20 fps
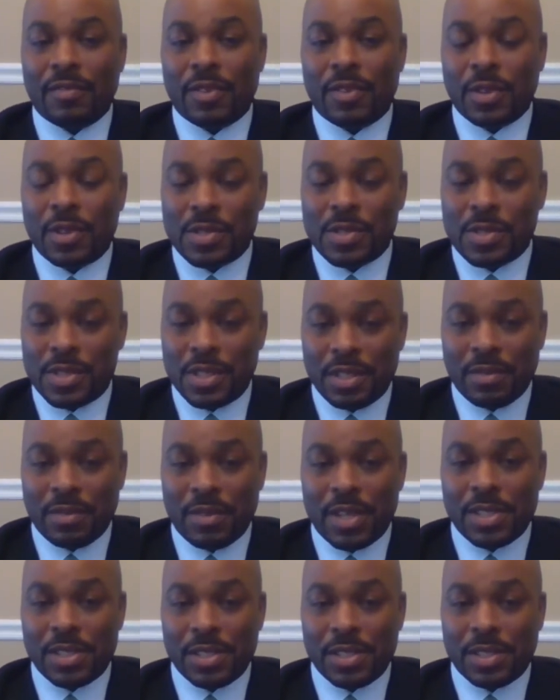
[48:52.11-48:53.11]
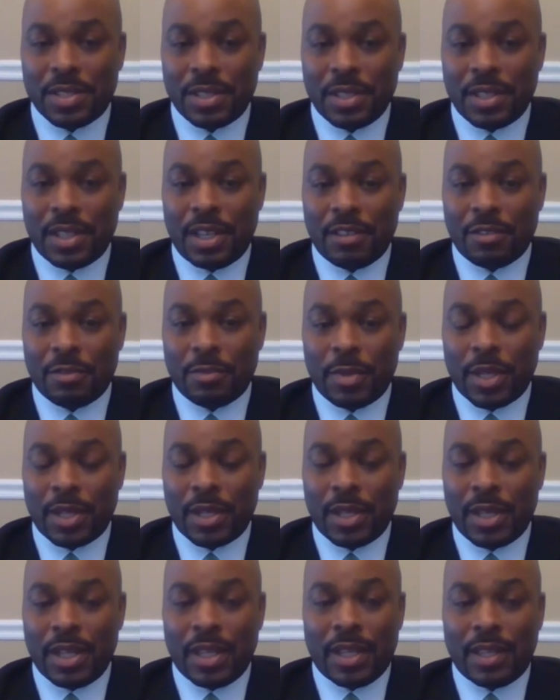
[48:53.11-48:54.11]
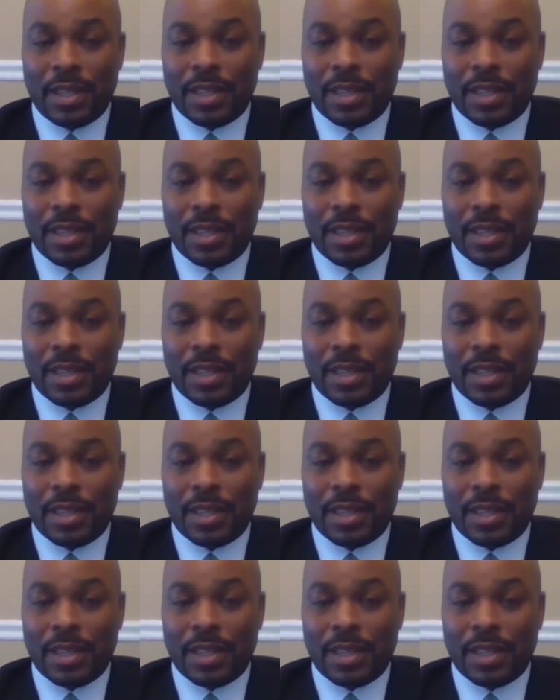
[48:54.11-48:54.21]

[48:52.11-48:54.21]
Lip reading: for consideration to the government.